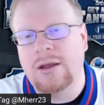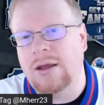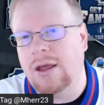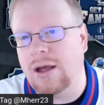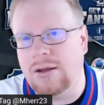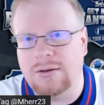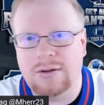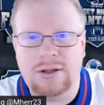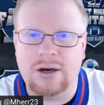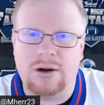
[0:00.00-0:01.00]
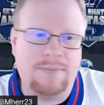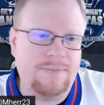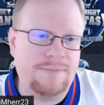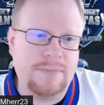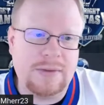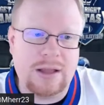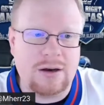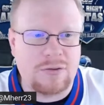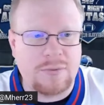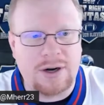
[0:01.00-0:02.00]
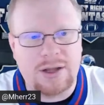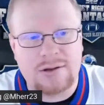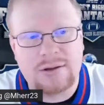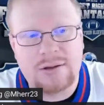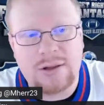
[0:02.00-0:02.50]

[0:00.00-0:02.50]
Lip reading: It is what it is.